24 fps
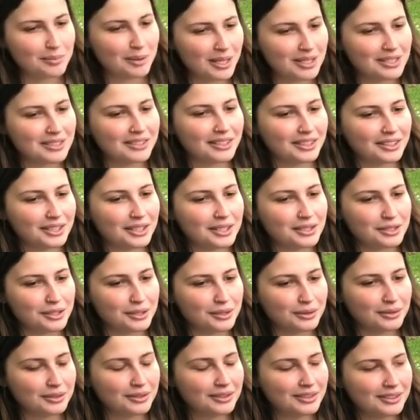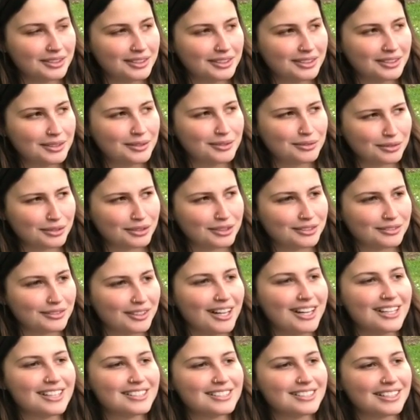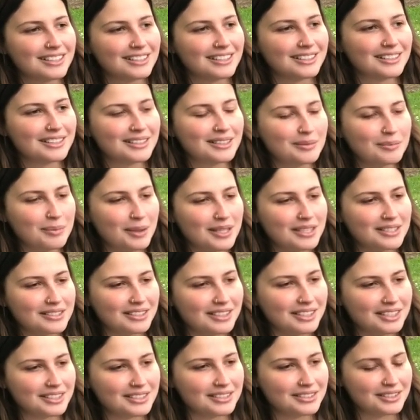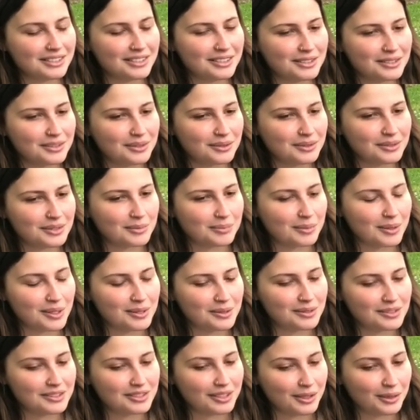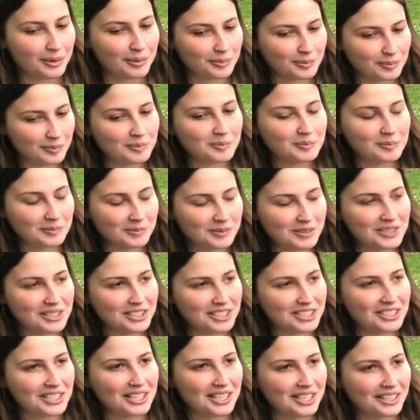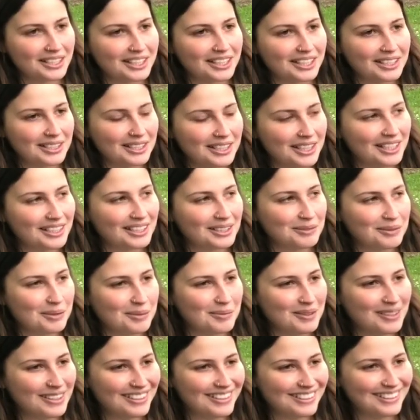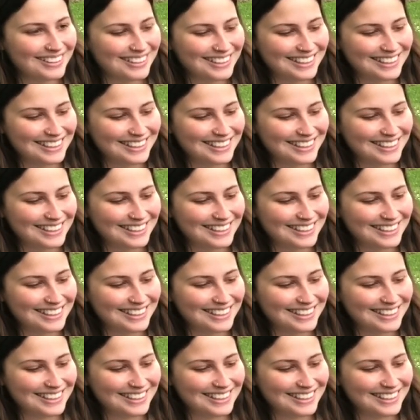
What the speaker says: person that I go to for advice and the person that listens to the songs the most. So she's a lucky woman.